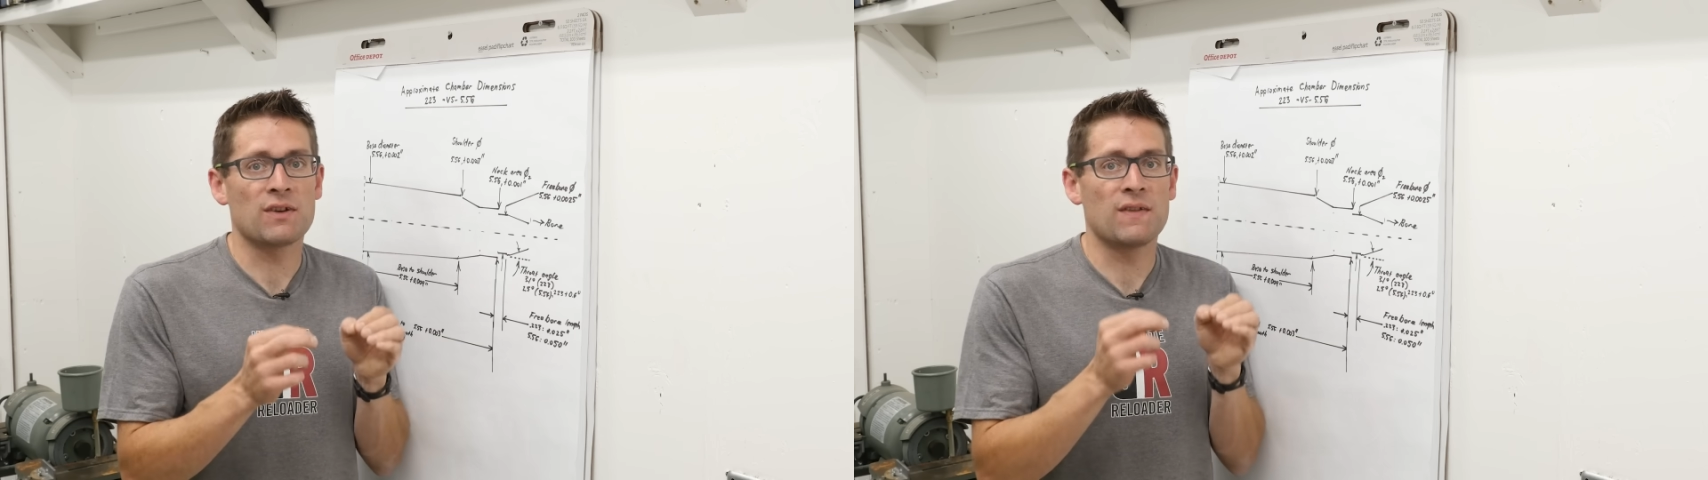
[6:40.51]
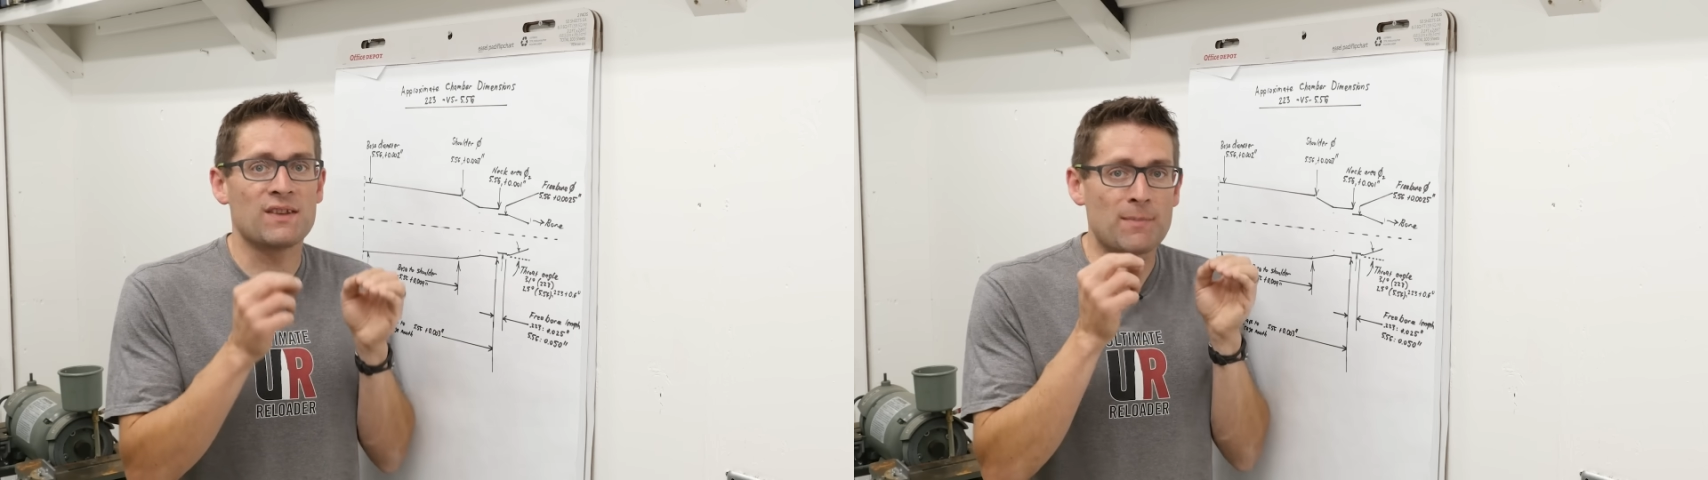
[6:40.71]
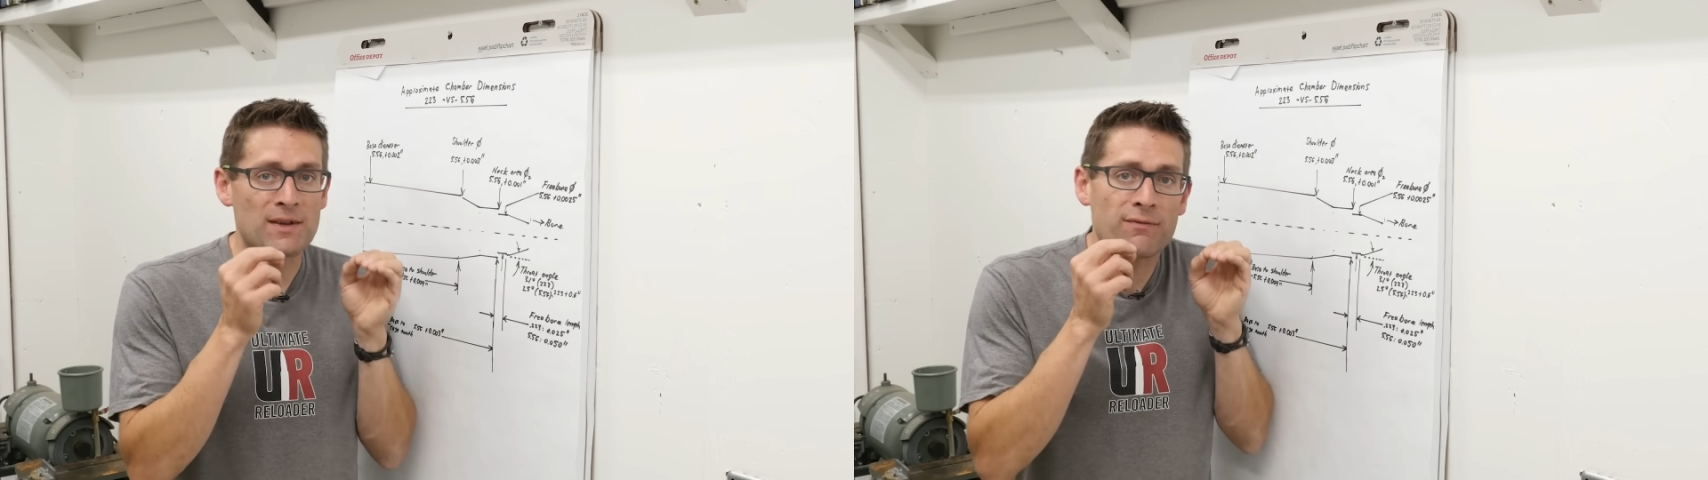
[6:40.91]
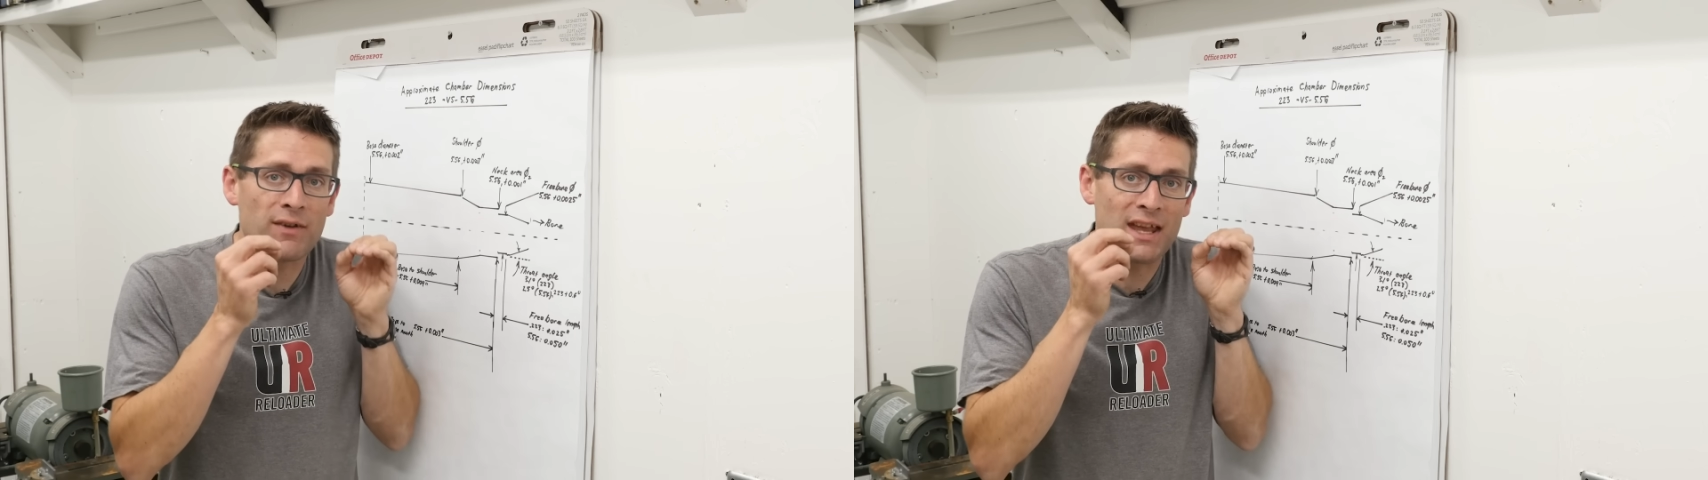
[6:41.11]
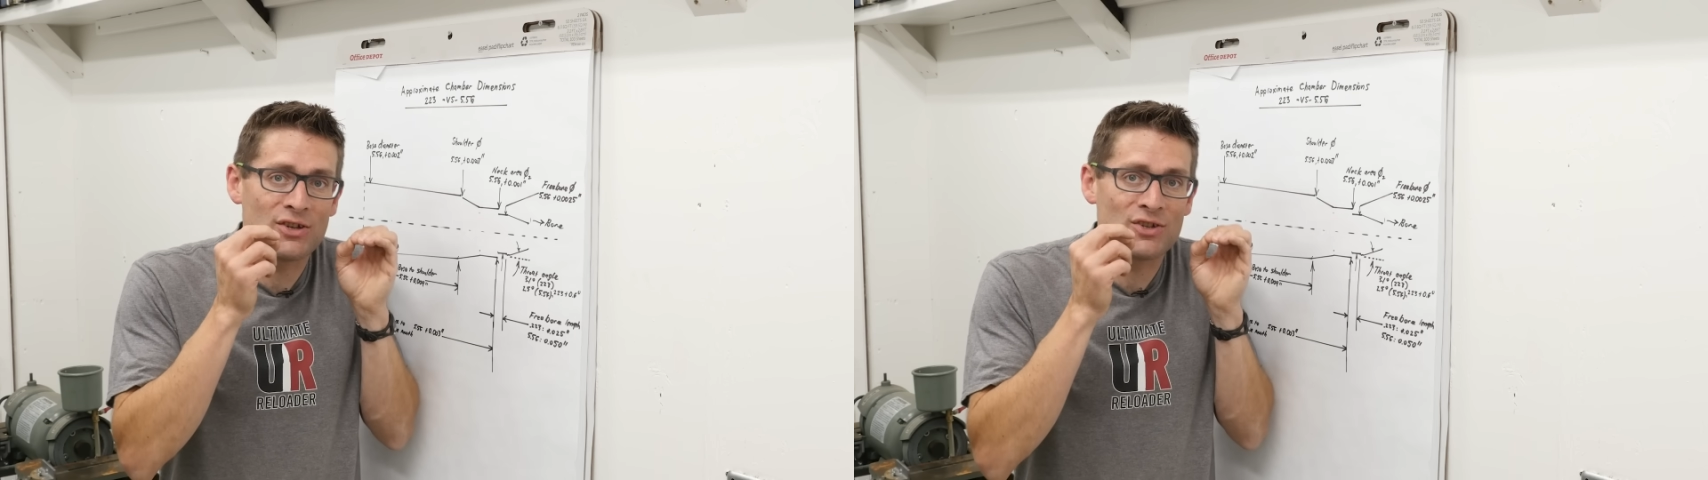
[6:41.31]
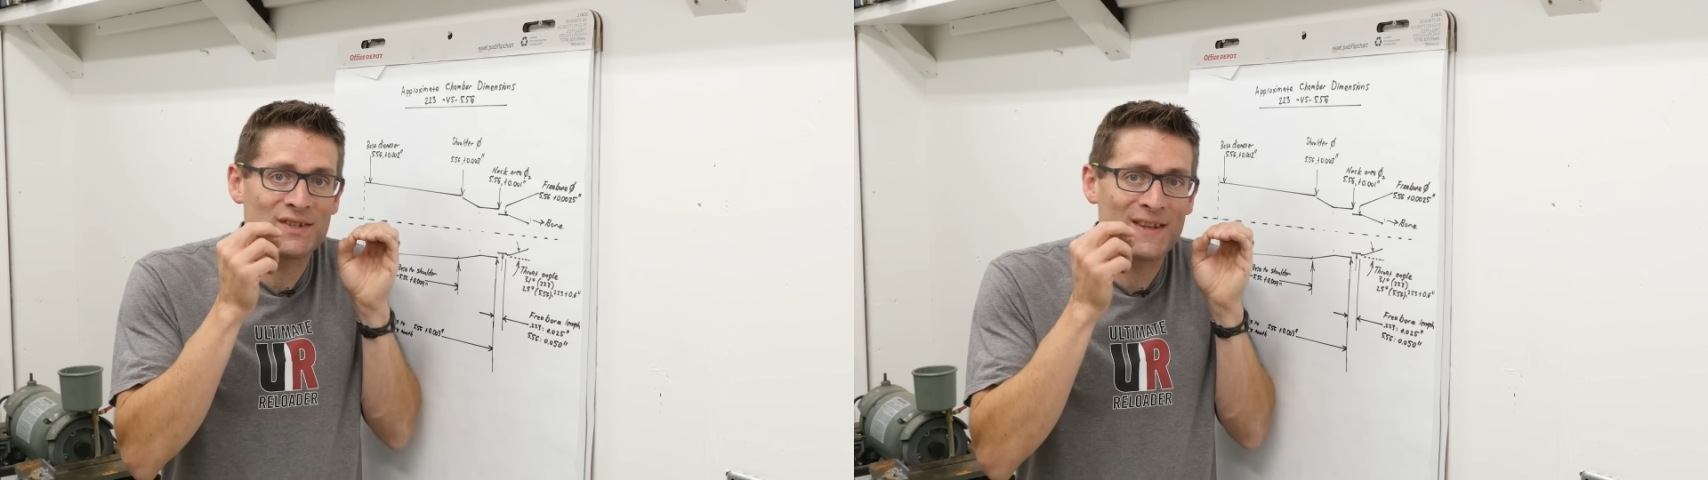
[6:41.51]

to the specifications